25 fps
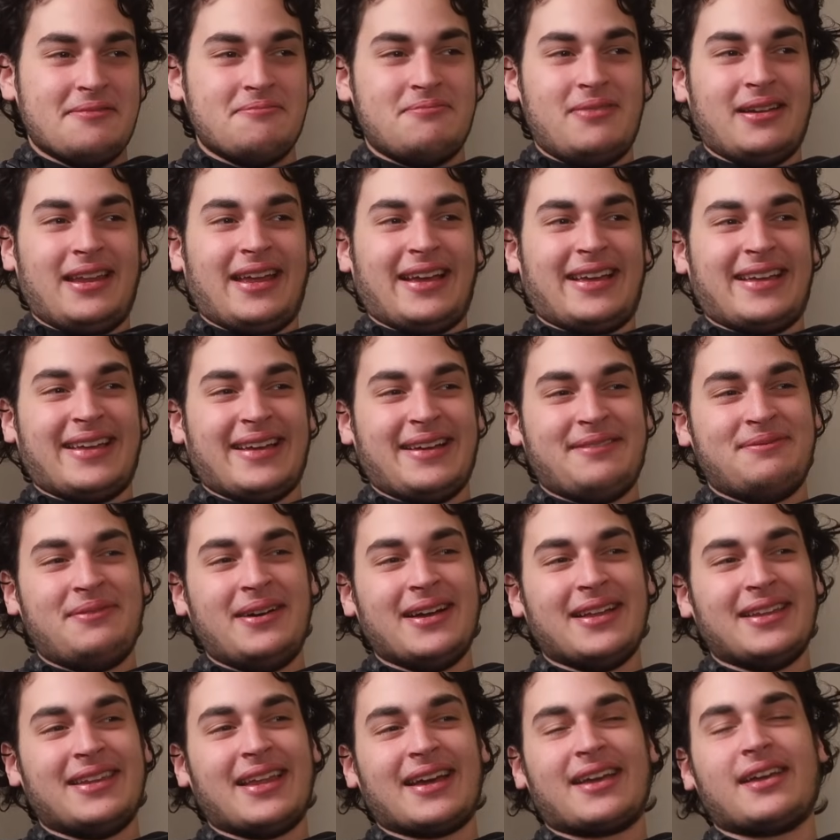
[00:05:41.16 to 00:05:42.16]
but like,
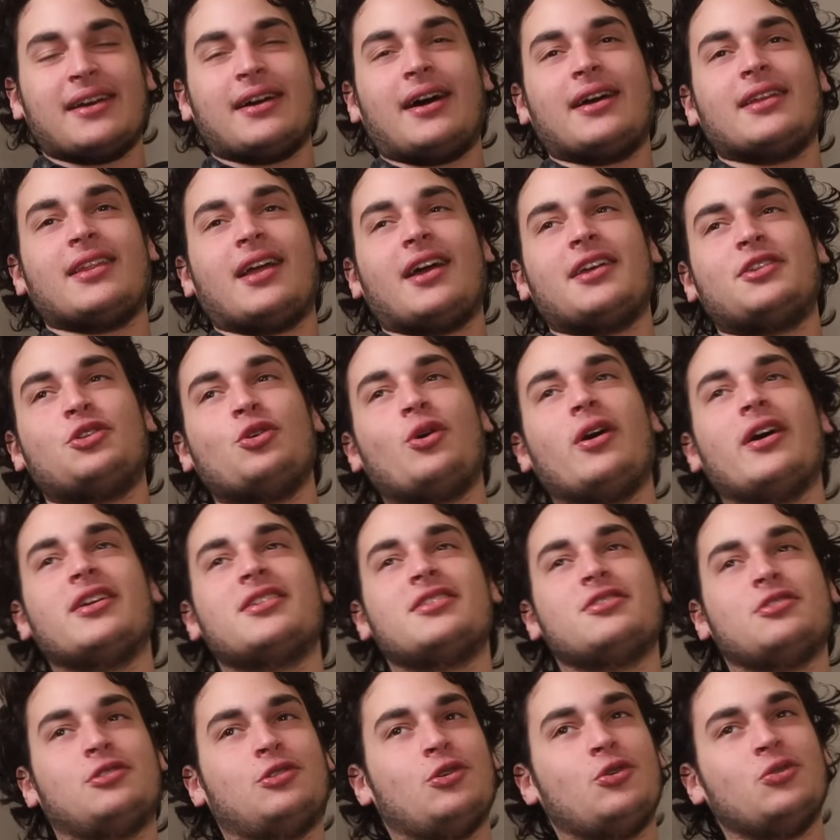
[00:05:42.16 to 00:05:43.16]
like I
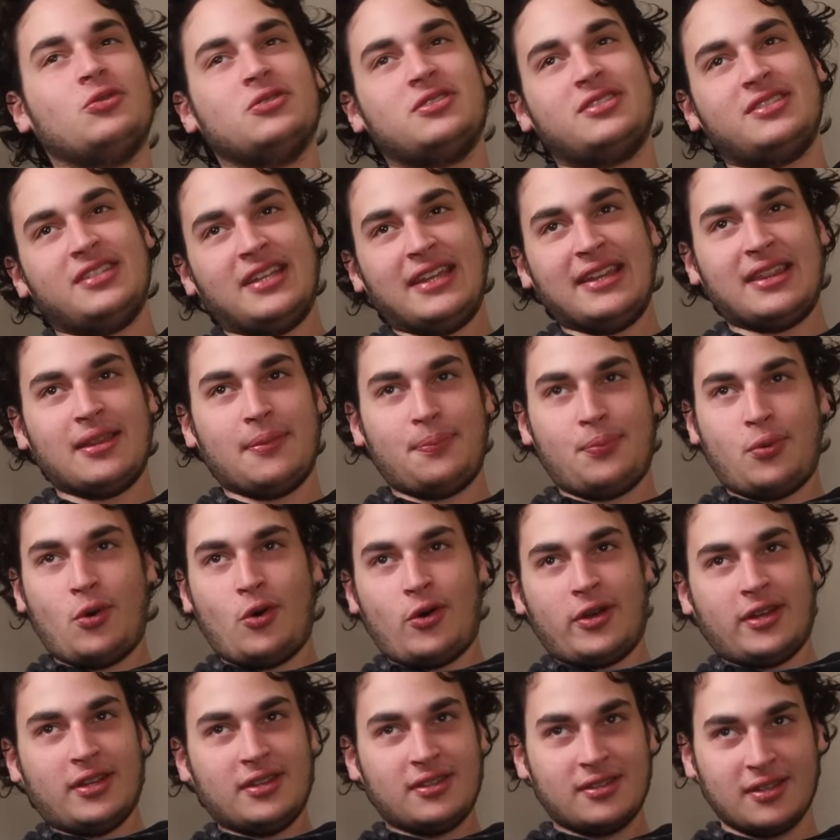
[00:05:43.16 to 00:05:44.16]
just don't see the
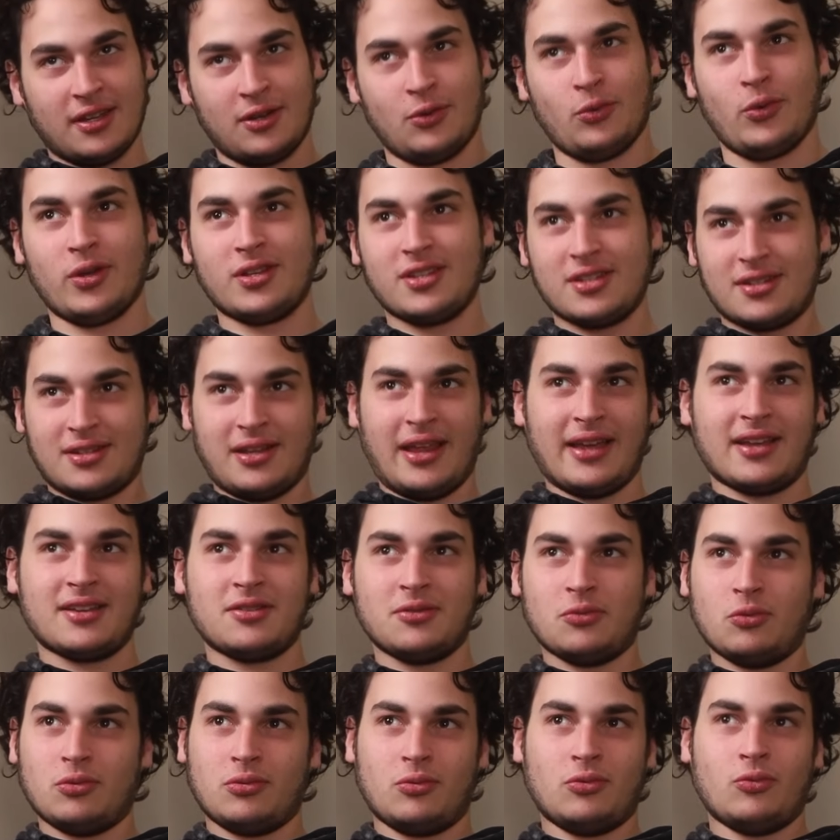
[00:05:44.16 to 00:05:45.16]
point in which like
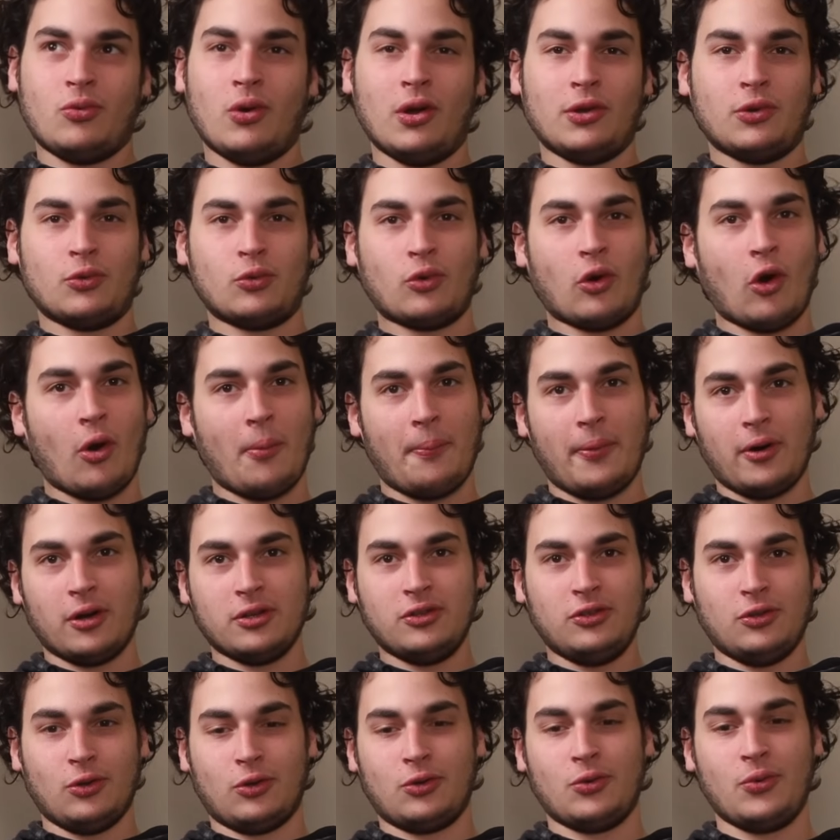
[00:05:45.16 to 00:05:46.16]
one
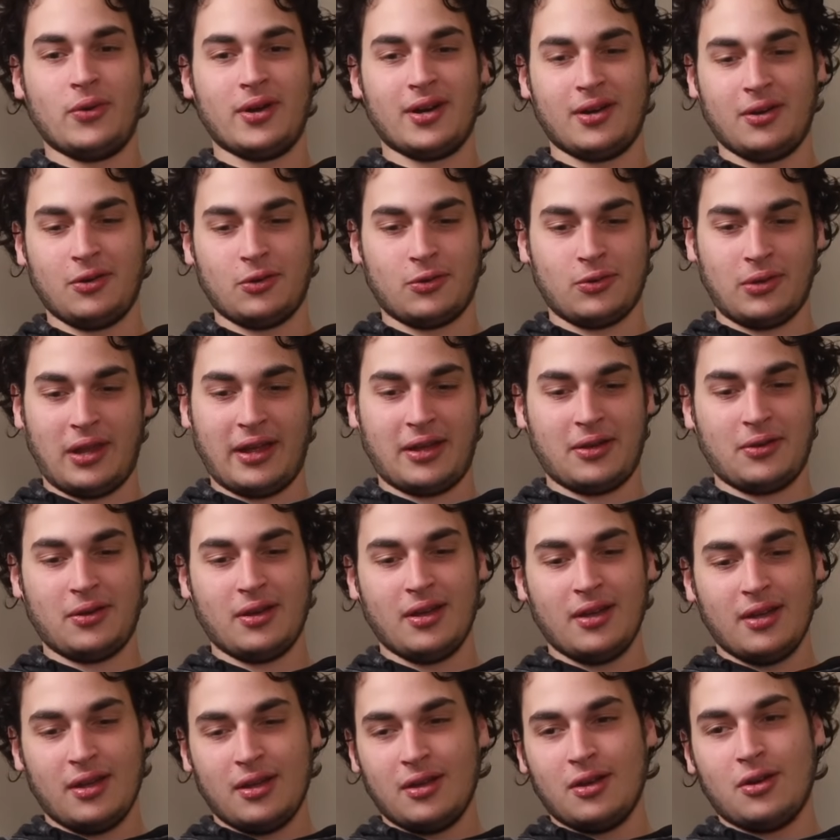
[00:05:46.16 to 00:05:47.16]
robot or like
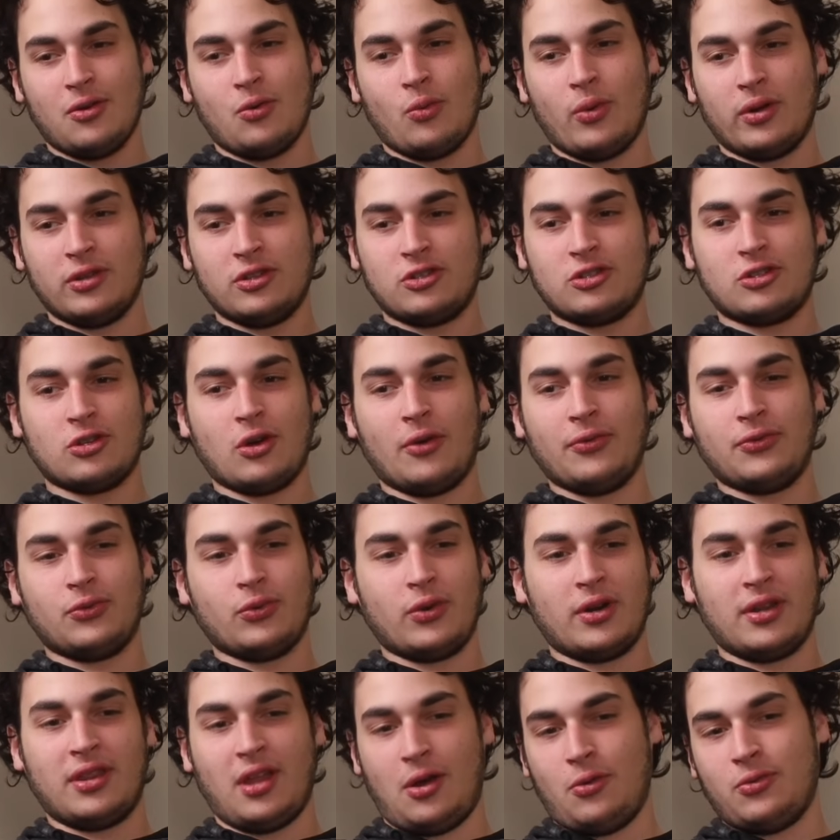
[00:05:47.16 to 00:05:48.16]
one
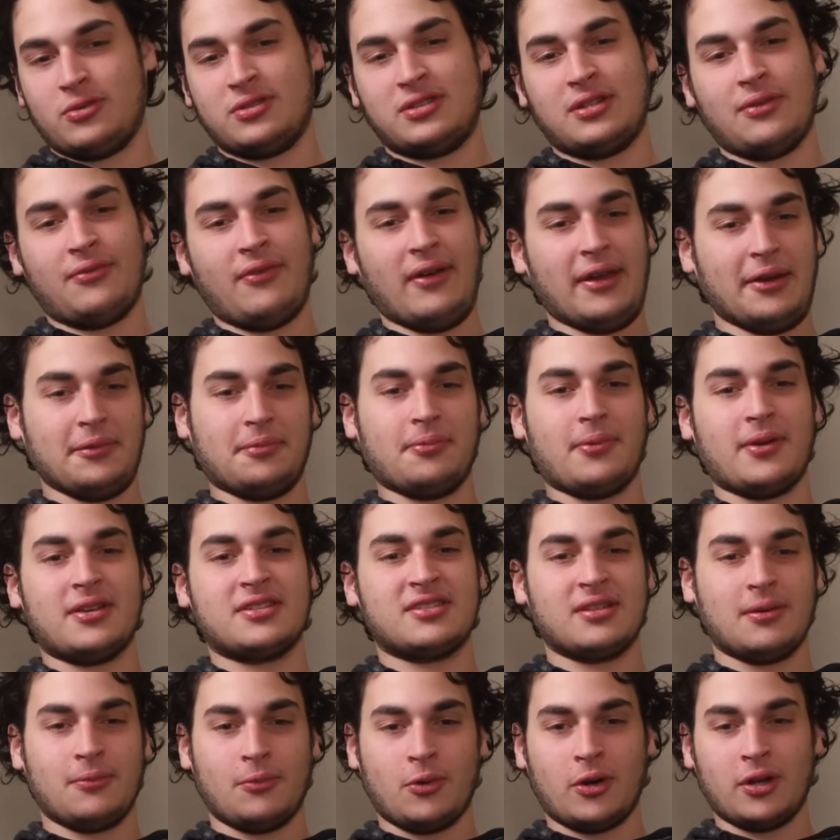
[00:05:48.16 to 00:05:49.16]
software that was developed by
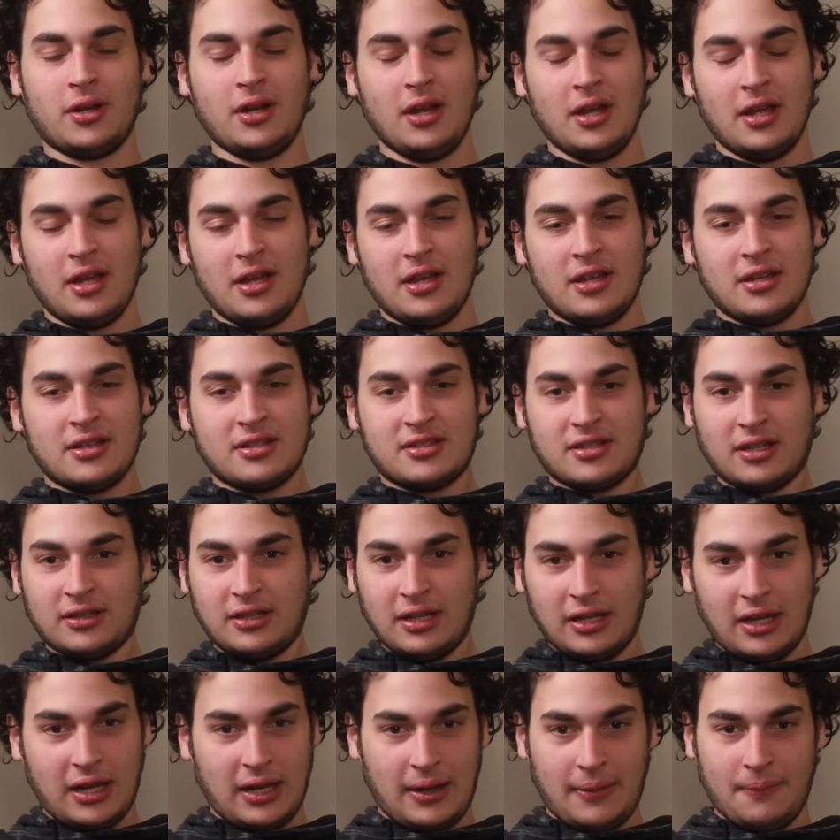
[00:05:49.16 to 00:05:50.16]
someone
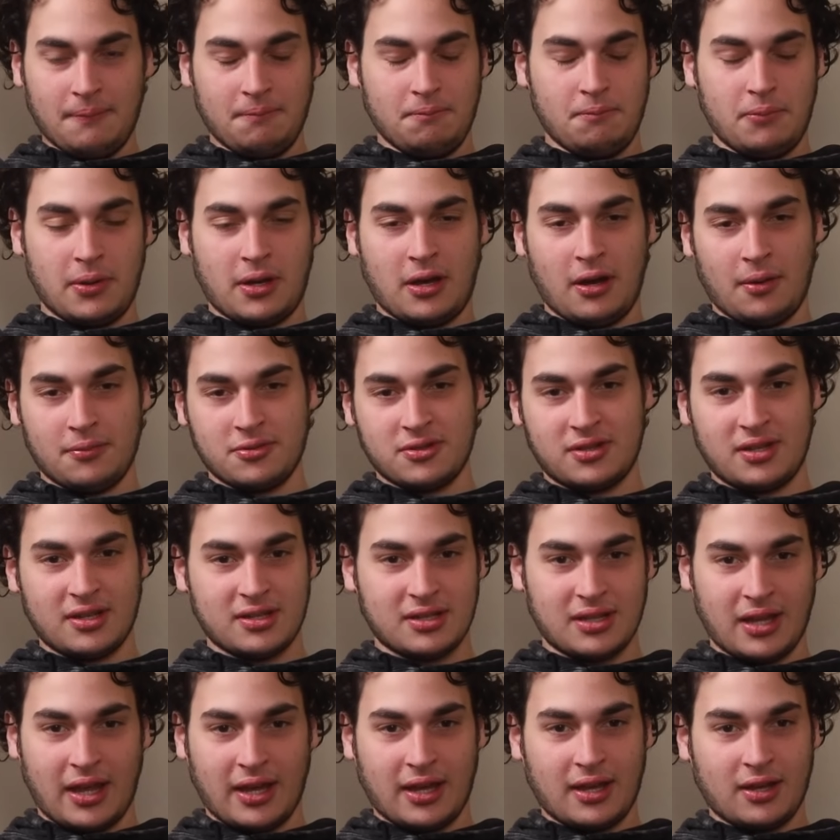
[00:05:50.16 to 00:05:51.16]
suddenly becomes
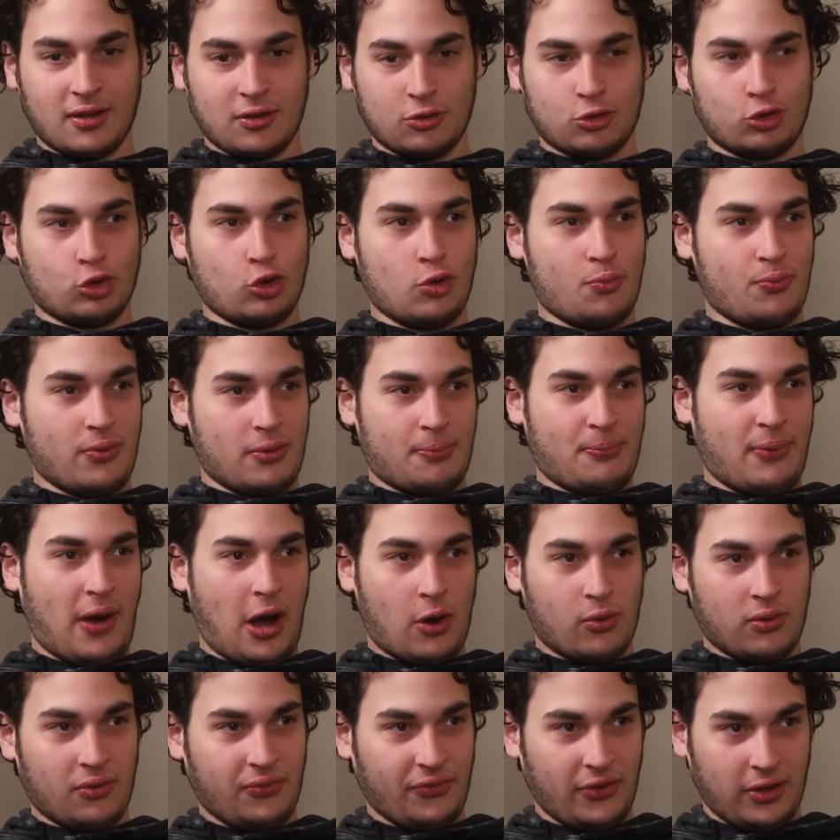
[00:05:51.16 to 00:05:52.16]
this like super
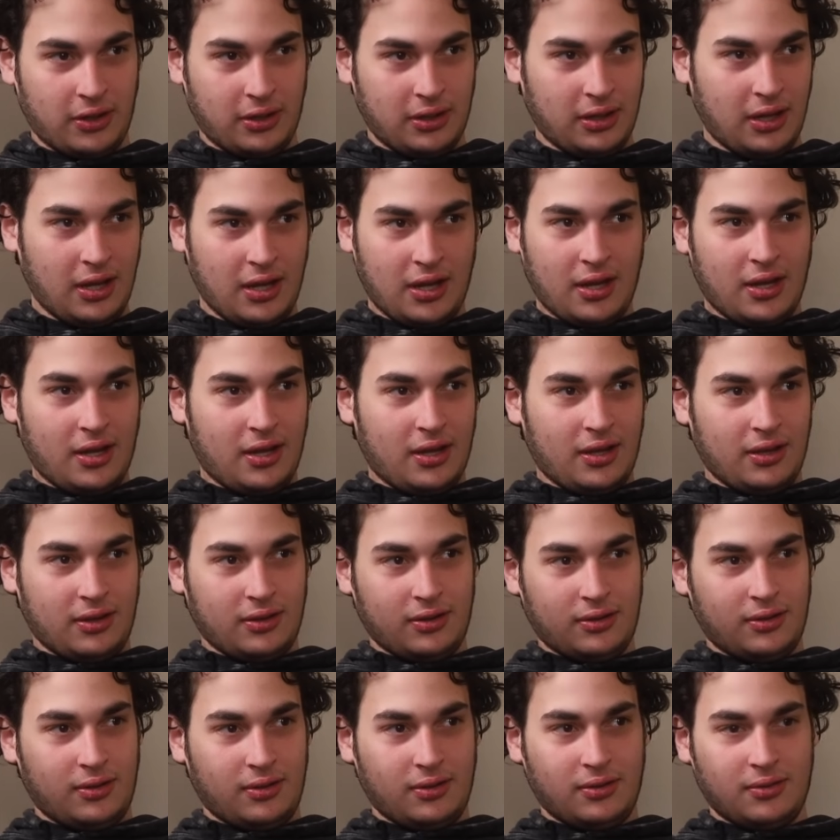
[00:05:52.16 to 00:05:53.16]
powerful
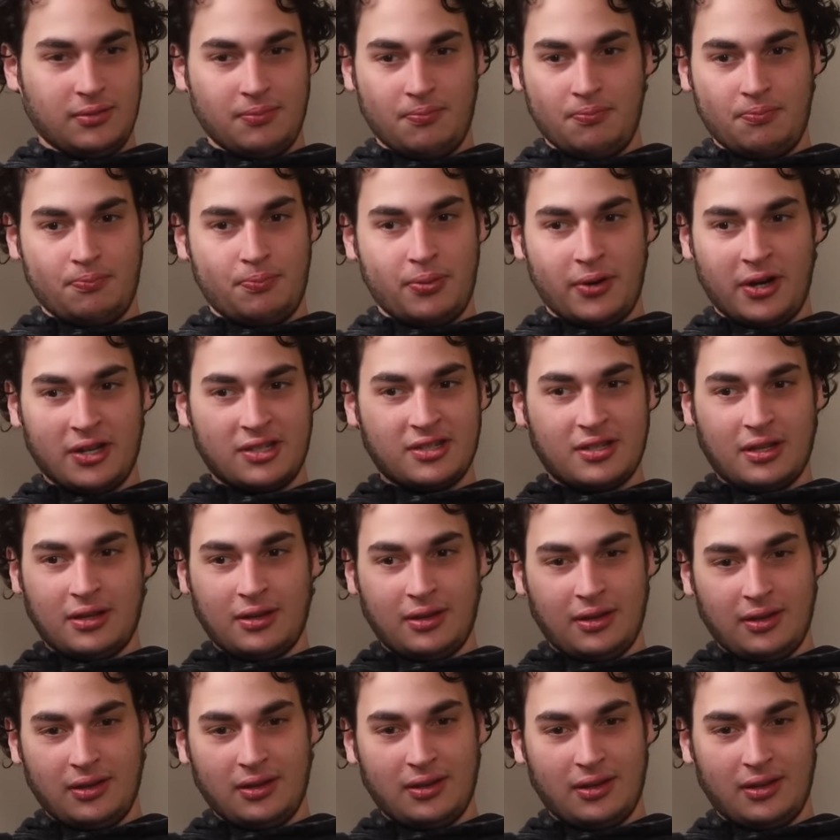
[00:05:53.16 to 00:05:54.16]

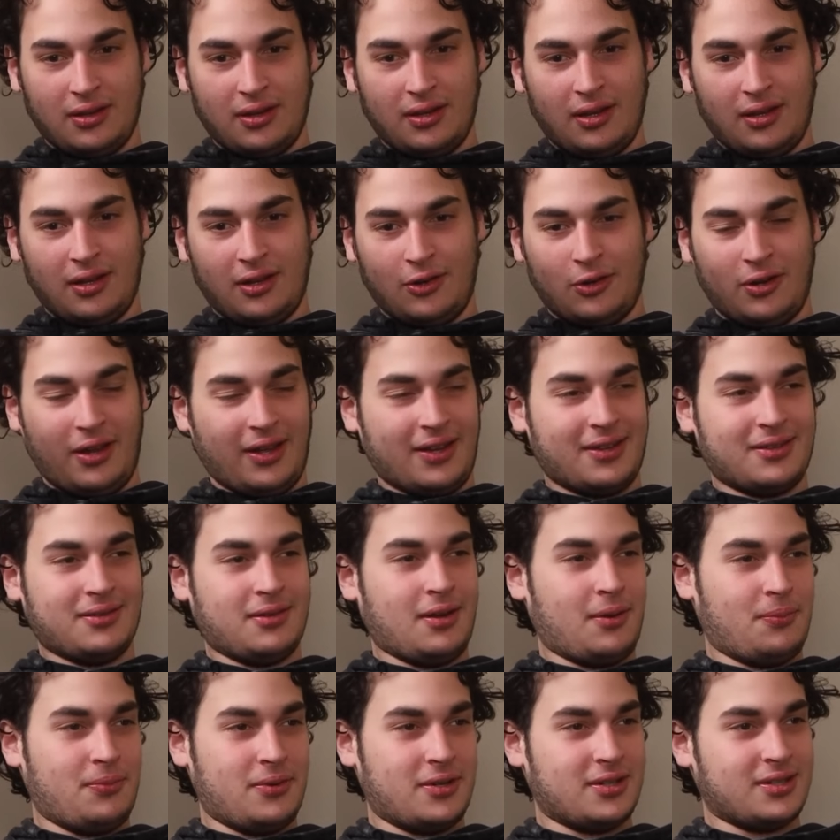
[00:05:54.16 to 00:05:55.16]
person, or like
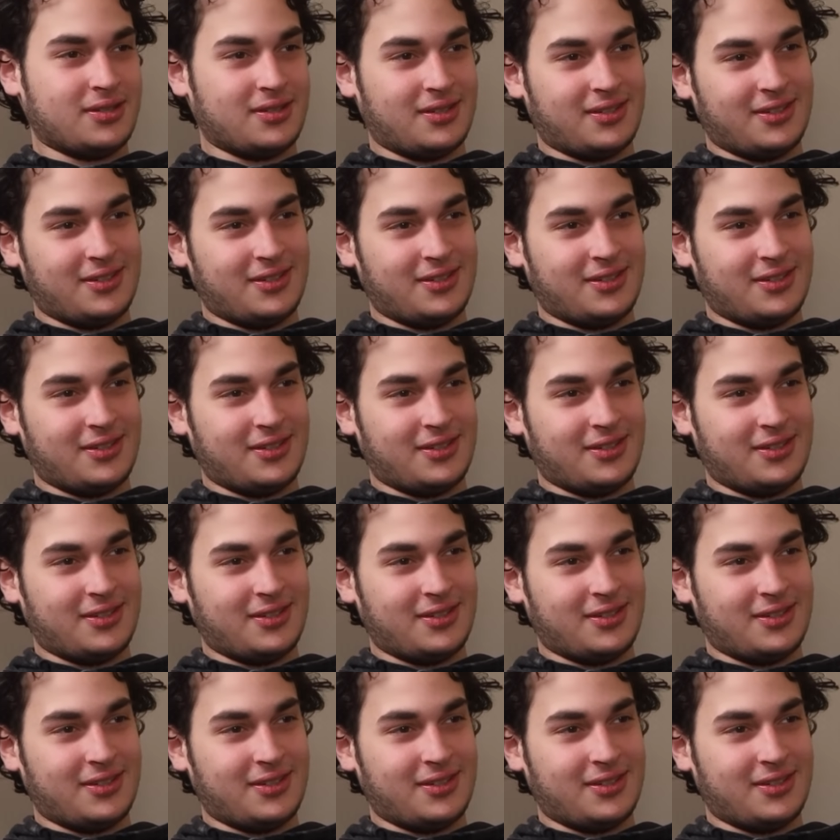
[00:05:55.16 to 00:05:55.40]
not person,